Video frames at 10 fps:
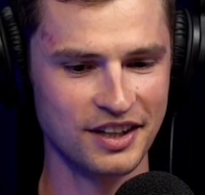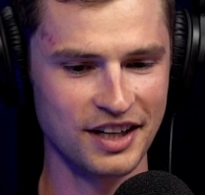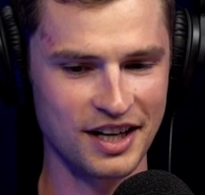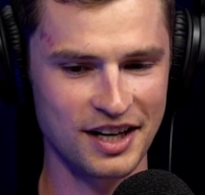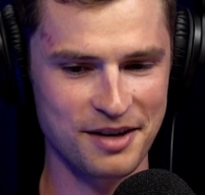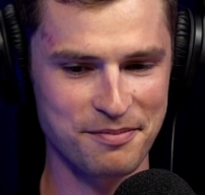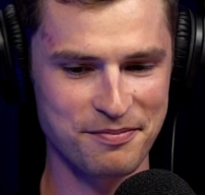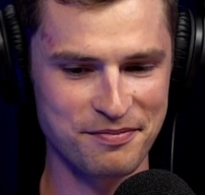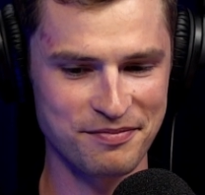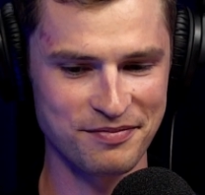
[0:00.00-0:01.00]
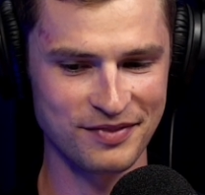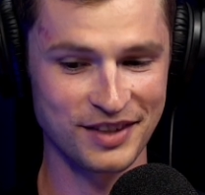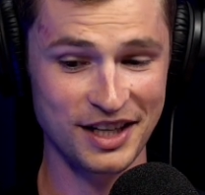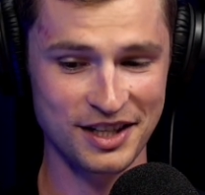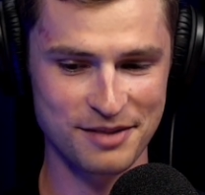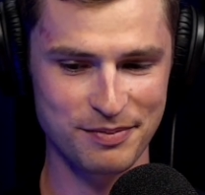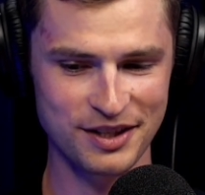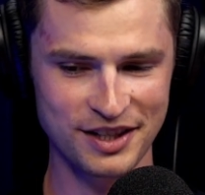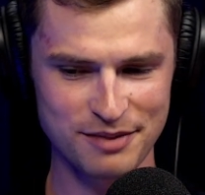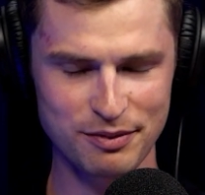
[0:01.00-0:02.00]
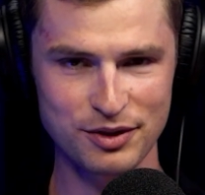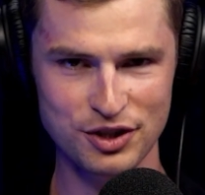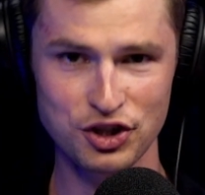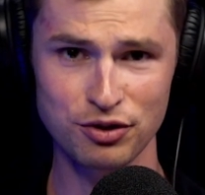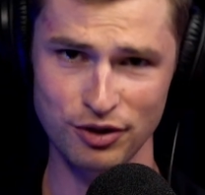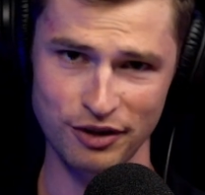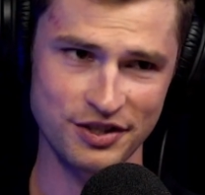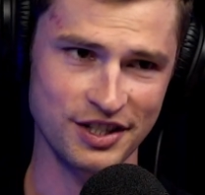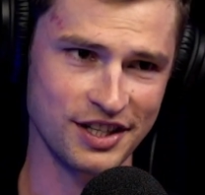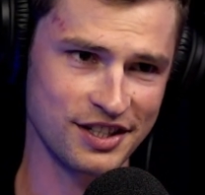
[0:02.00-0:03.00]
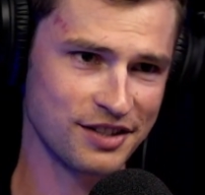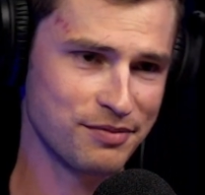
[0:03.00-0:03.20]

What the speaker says: It was a short off season.